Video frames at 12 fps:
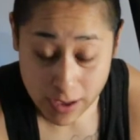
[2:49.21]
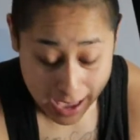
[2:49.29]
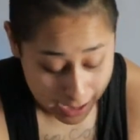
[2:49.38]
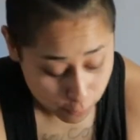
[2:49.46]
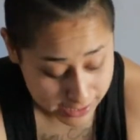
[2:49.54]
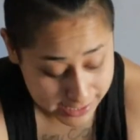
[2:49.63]

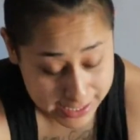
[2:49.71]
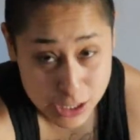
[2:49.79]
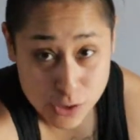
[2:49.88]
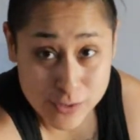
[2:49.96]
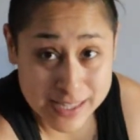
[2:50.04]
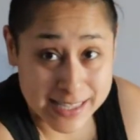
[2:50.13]
and we
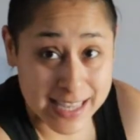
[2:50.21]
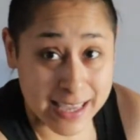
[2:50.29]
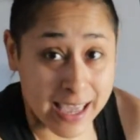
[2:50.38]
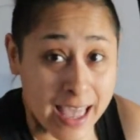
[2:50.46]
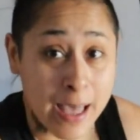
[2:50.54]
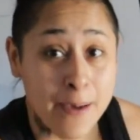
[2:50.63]
can use the
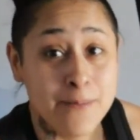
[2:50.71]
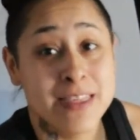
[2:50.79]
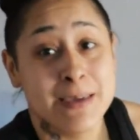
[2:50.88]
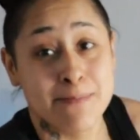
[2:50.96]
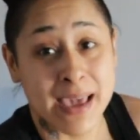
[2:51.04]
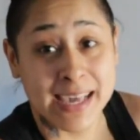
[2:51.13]

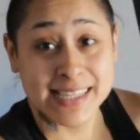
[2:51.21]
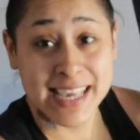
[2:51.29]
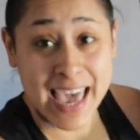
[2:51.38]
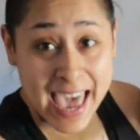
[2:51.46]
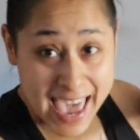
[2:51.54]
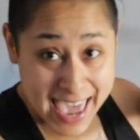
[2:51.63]
mace
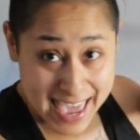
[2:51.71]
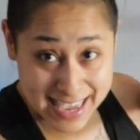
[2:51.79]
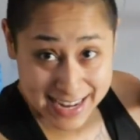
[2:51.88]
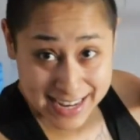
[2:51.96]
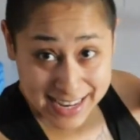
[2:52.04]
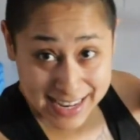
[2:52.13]

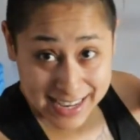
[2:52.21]
head